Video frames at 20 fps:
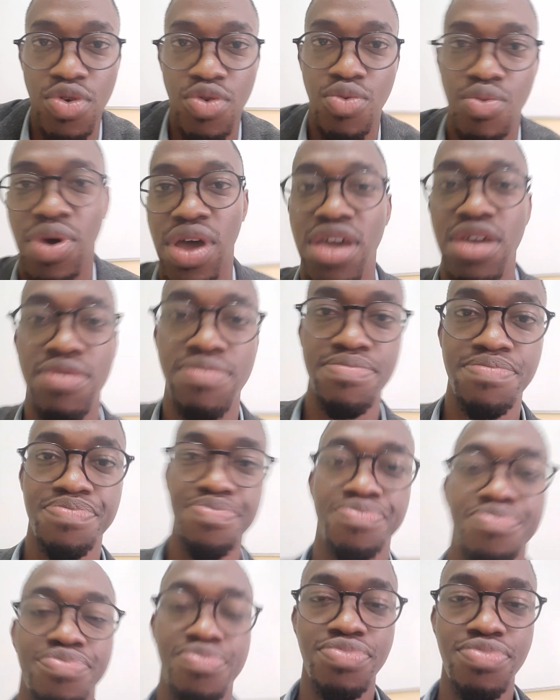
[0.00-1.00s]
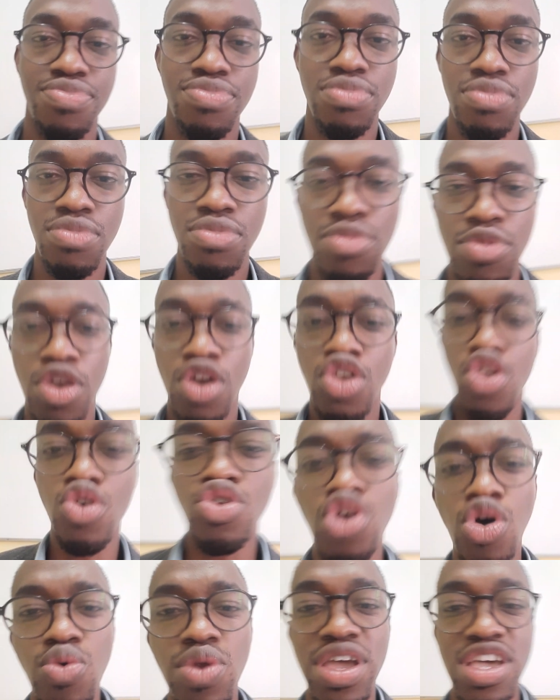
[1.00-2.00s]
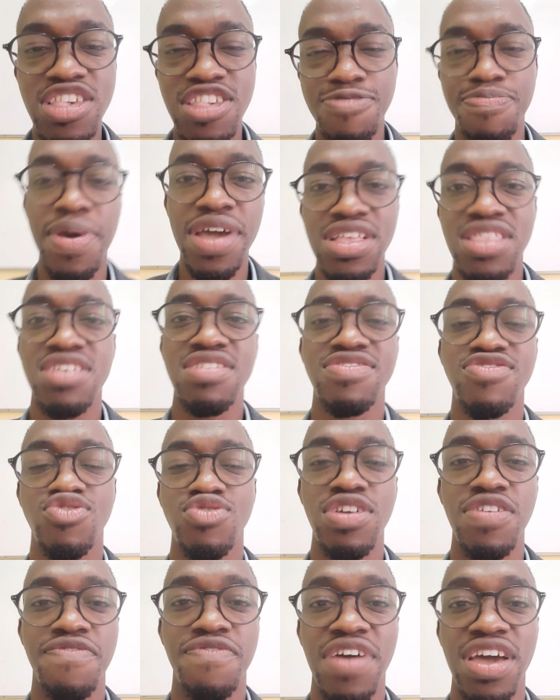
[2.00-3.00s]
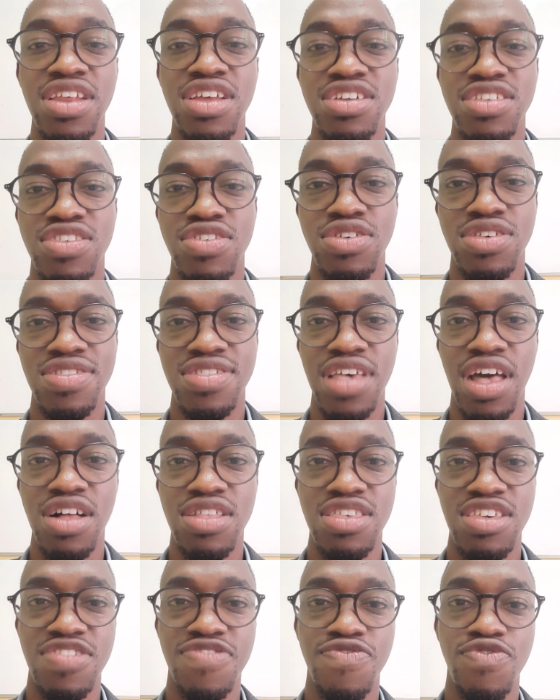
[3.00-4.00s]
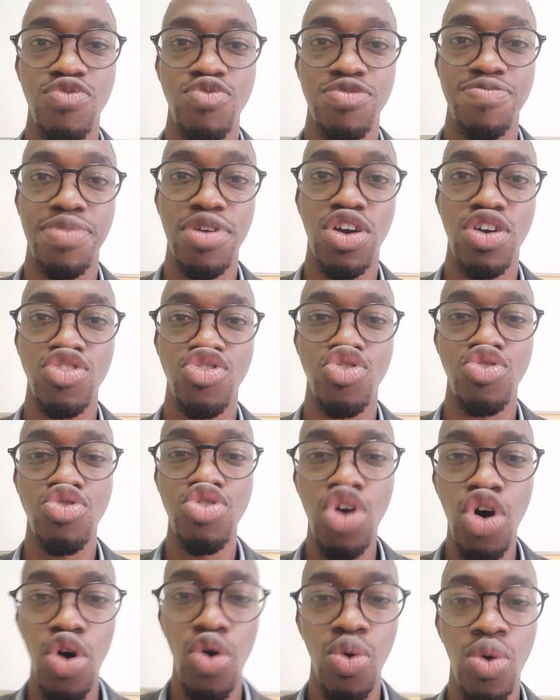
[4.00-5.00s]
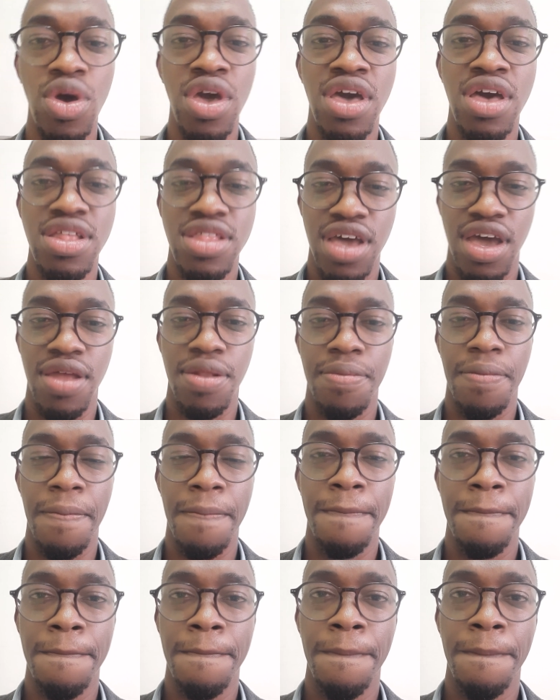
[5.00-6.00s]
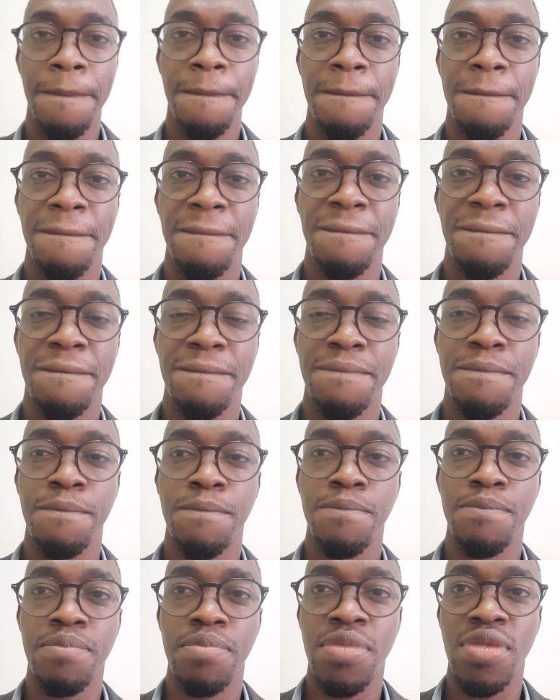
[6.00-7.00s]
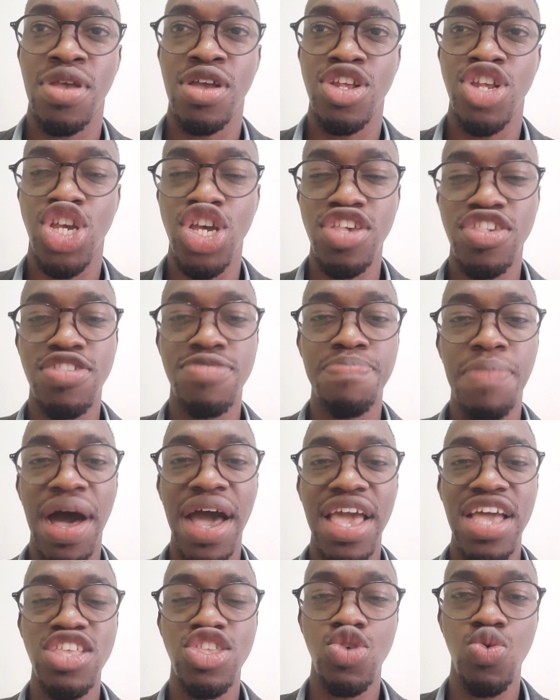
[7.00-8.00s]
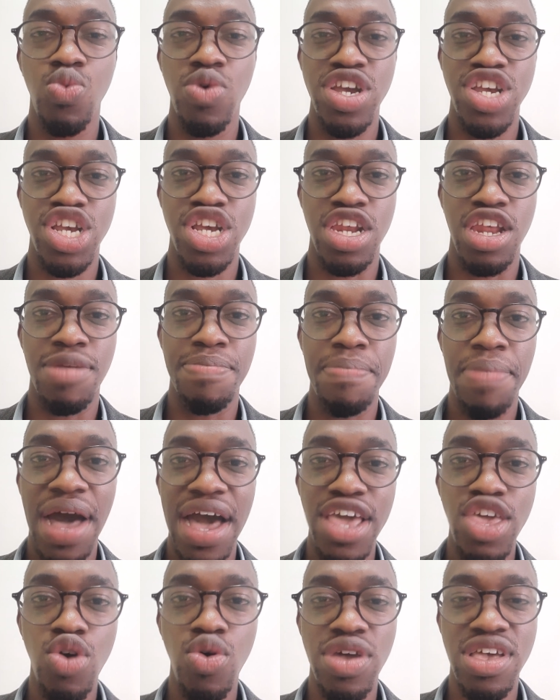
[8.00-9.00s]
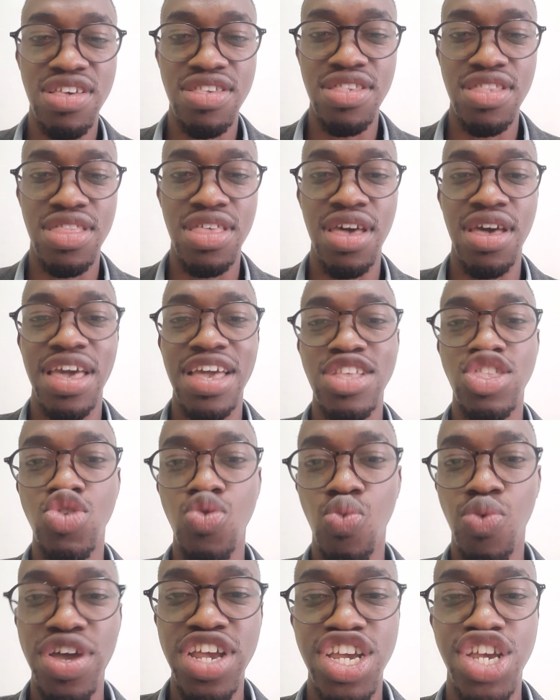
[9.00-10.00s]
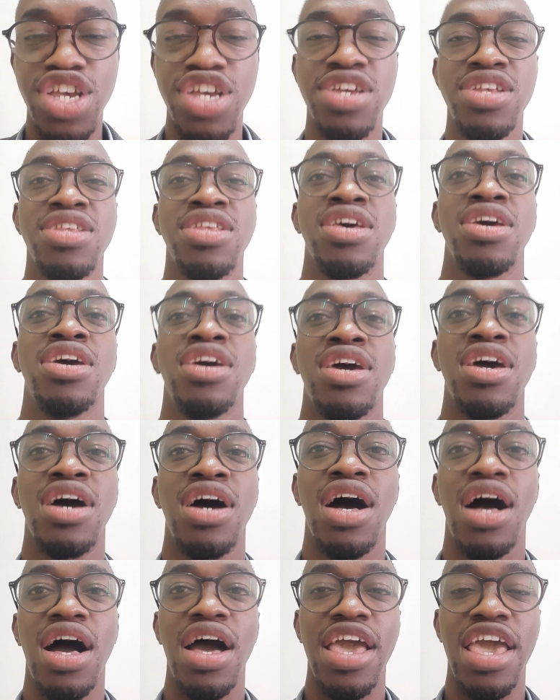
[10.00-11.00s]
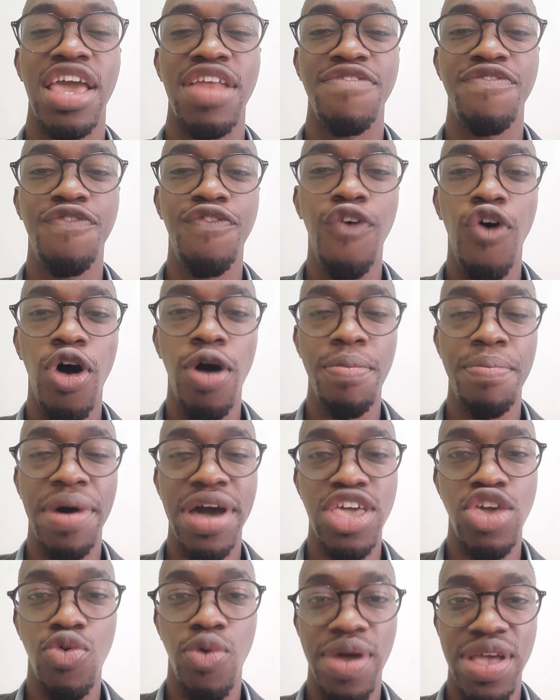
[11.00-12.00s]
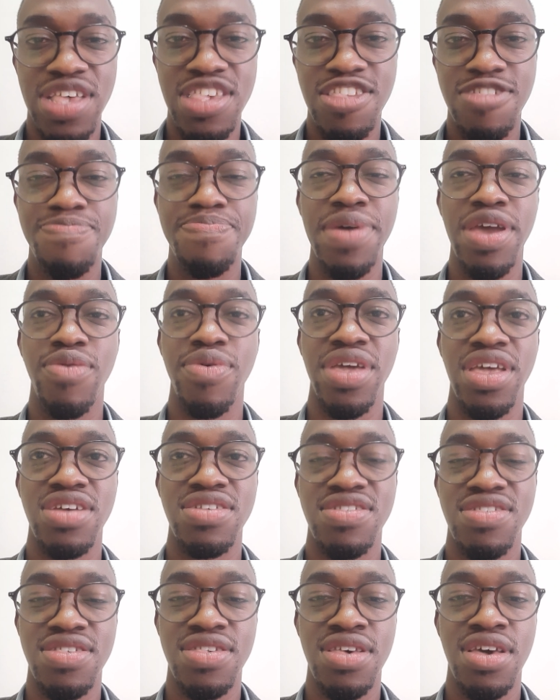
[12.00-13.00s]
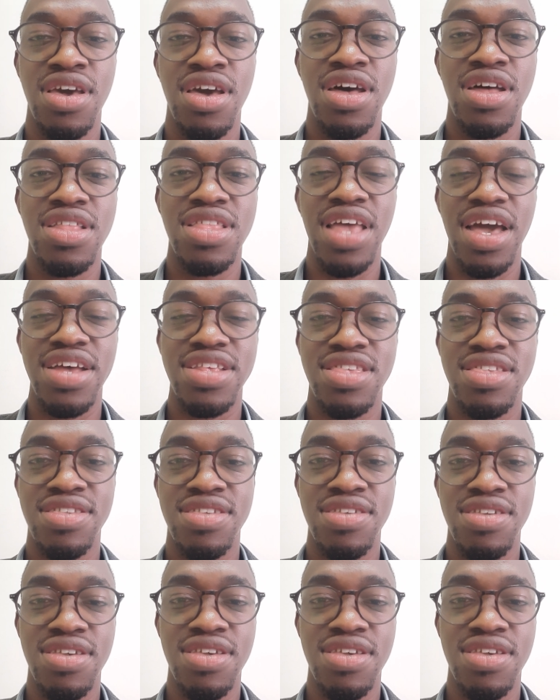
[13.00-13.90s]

right? You don't expect the street vendor to sell these foods because you know that just by intuition and by the intuition informed by your experience, that